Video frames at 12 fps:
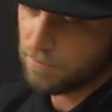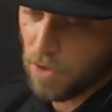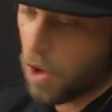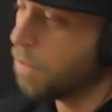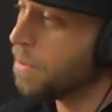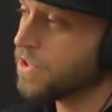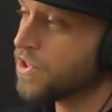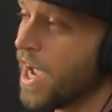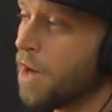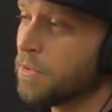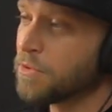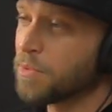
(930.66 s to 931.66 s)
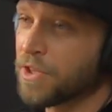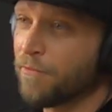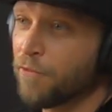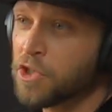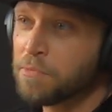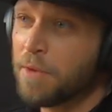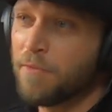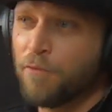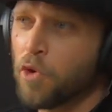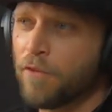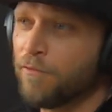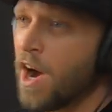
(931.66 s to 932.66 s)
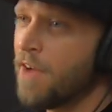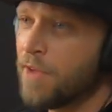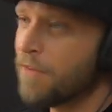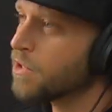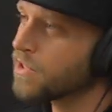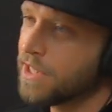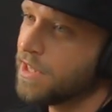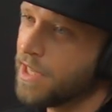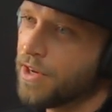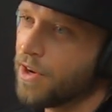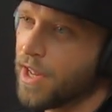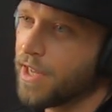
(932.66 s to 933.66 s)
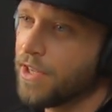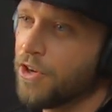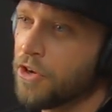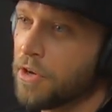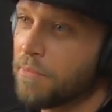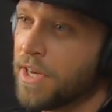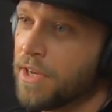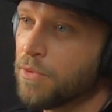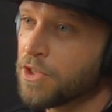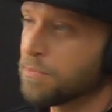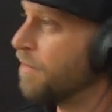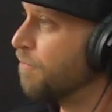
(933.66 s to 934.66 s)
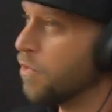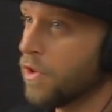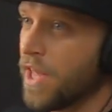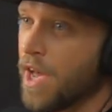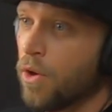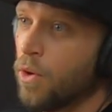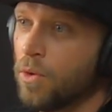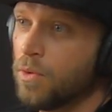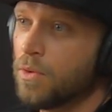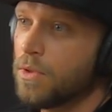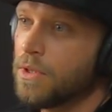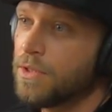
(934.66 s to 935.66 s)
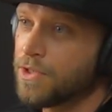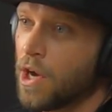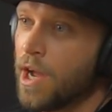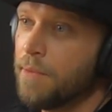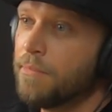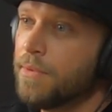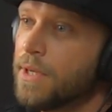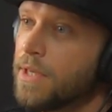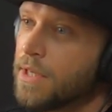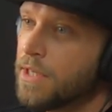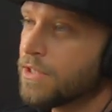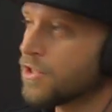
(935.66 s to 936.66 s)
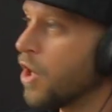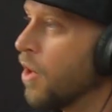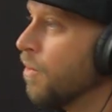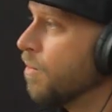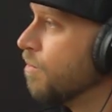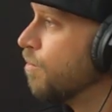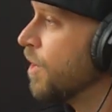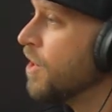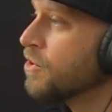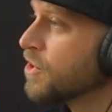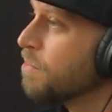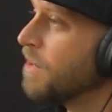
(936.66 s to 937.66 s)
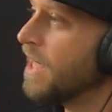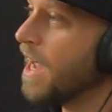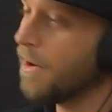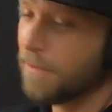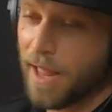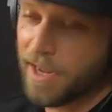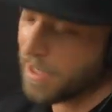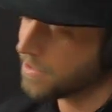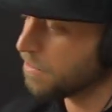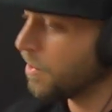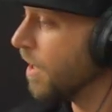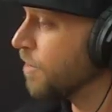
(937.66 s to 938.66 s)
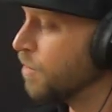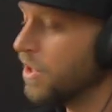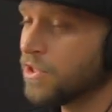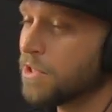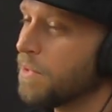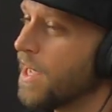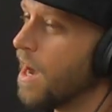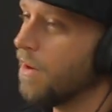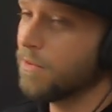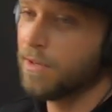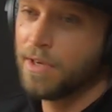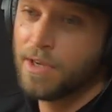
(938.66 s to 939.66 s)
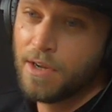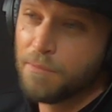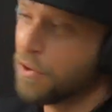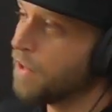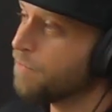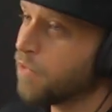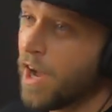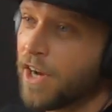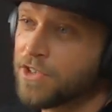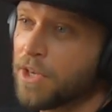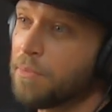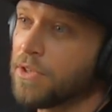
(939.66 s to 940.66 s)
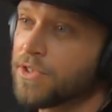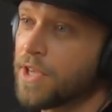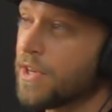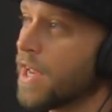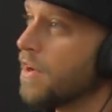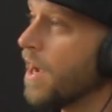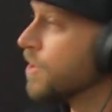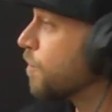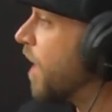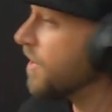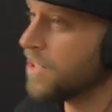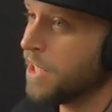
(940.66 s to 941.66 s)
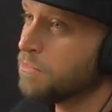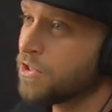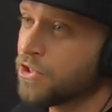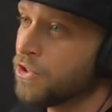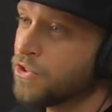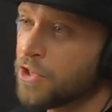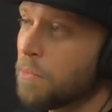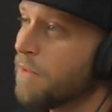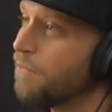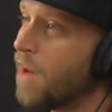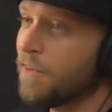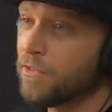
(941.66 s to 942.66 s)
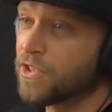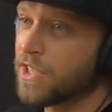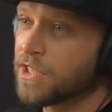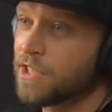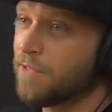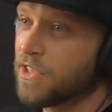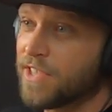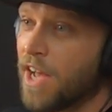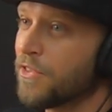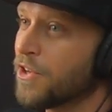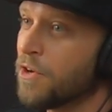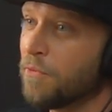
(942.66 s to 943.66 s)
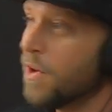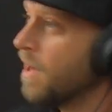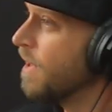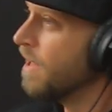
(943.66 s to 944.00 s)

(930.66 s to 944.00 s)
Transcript: a whole bunch of albums, but the first maybe four or five never seen the internet. You know what I mean? It was before that whole time. Yeah, yeah. So we used to be out like as the we used to be out putting flyers up on Sunday nights. We had teams of dudes. There'd be five or six of us out there